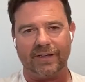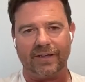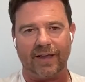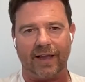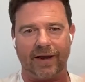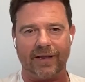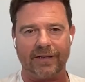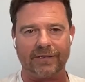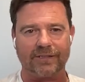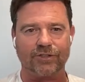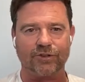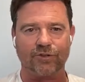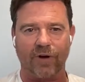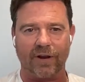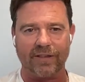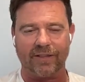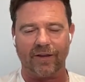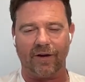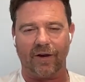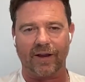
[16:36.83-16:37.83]
and it's a
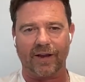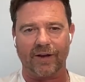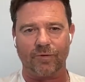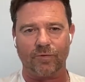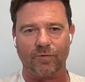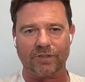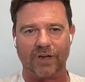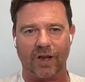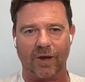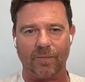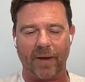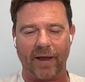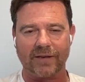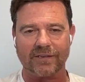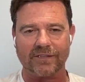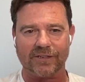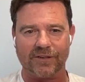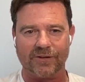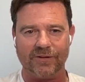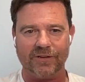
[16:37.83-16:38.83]
trade that I can always go back
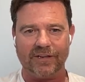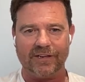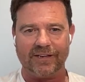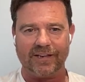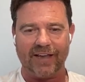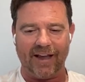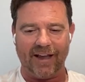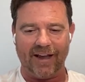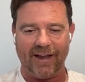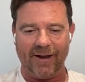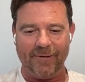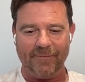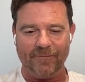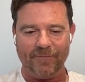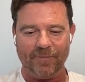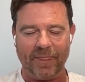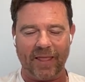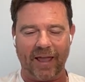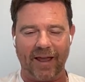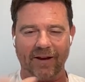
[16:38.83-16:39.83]
to.
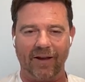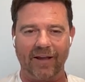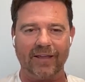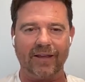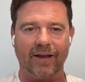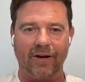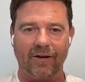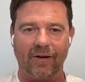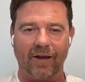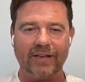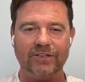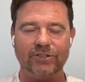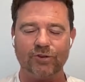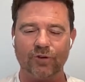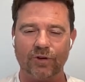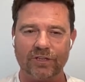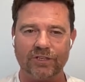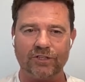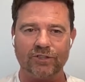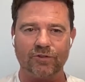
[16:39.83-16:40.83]
Um, and I and I
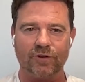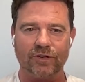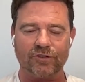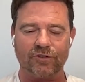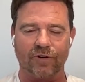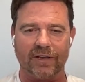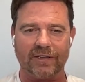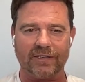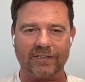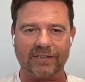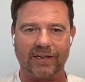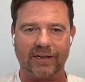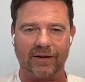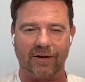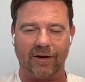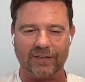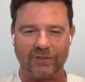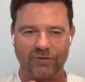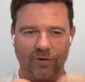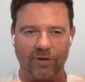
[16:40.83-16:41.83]
enjoy the jewelry trade. Uh,
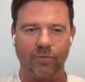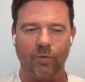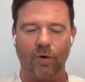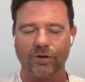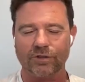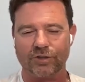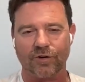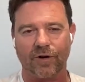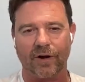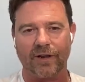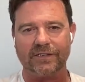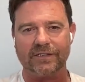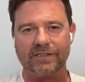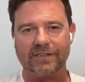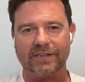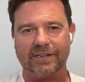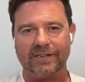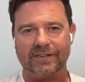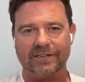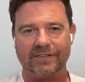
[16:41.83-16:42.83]
I enjoy the watch trade.
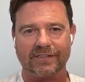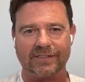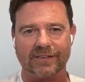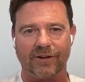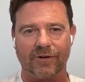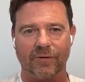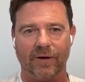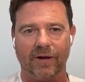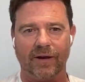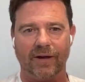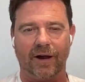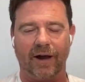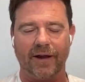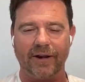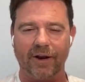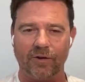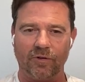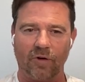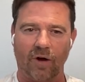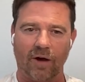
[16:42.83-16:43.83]
So uh, I
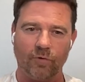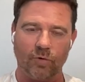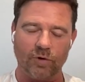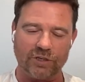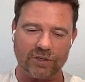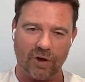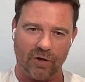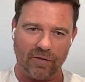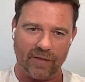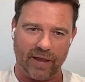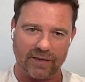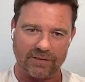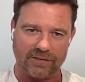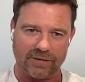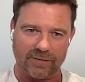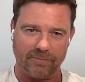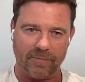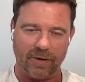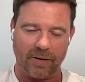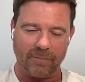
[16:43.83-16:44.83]
know that I've always got that as
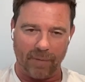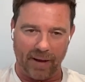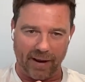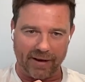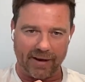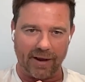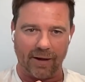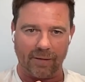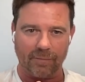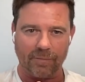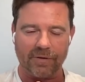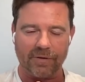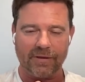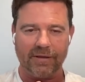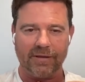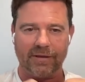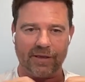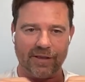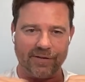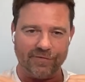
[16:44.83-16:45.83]
a, a backup
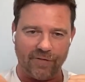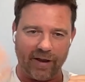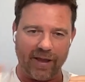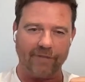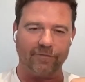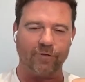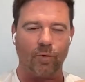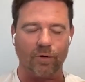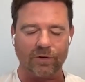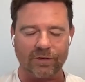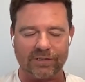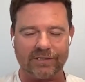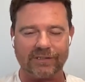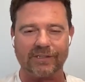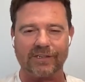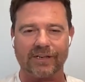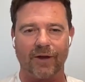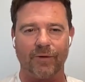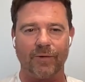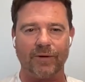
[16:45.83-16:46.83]
if I ever wanted
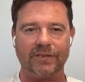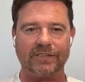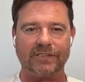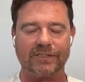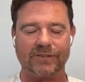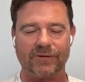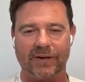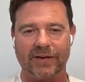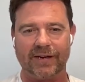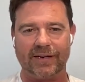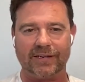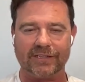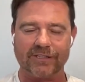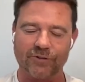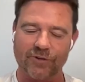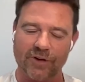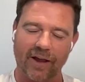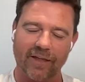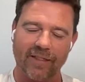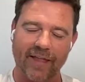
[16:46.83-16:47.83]
to go into an
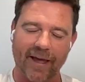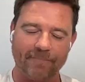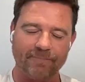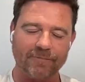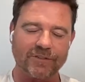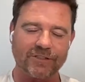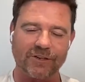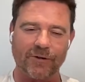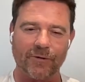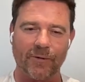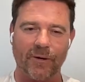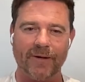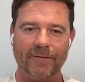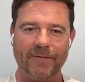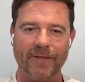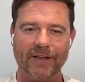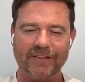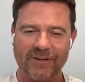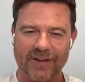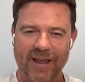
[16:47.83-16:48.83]
industry like that. So, uh,
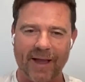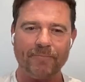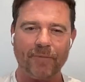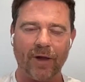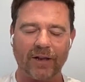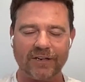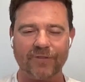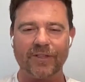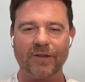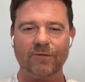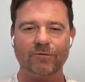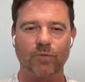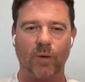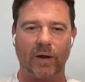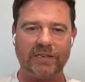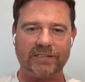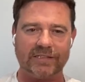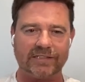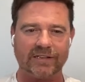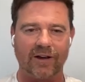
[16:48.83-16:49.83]
so yeah, I don't think it was
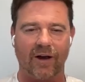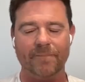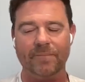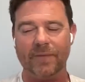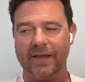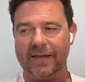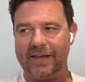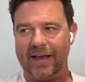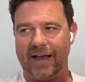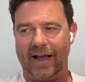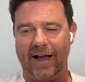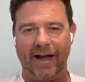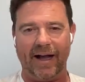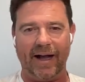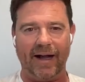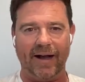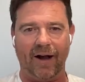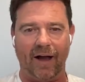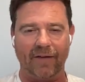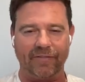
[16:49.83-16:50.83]
wasted time.
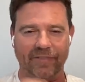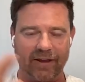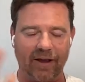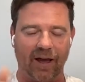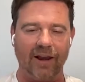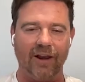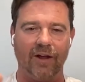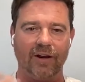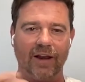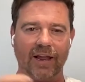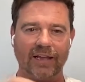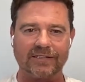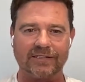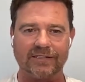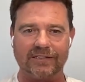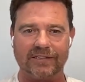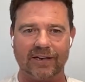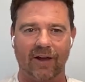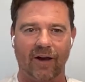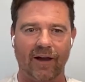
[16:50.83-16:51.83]
Uh, I think I learned
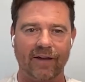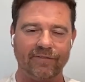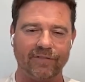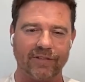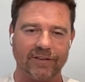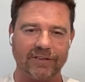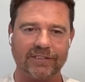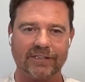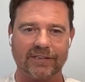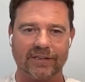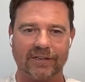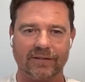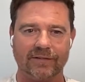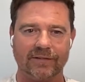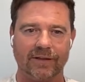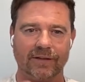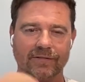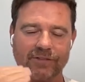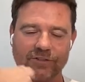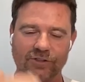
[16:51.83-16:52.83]
lessons in life that, uh,
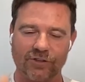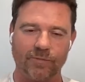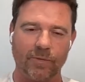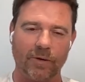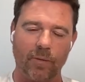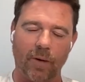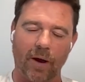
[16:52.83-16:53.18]
stood me